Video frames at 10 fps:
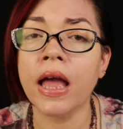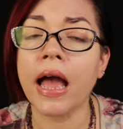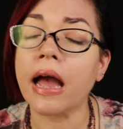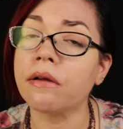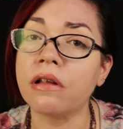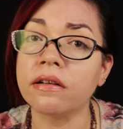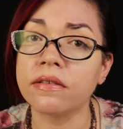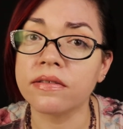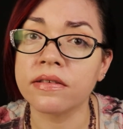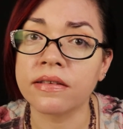How long
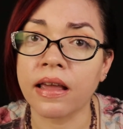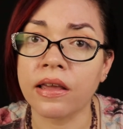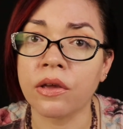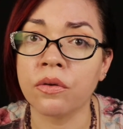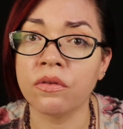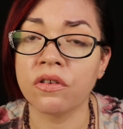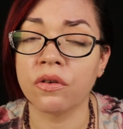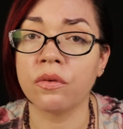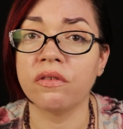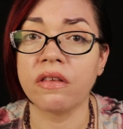does it take you
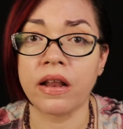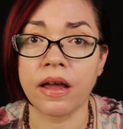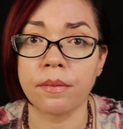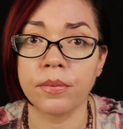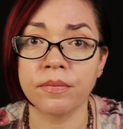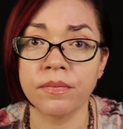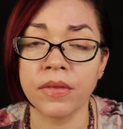to set up?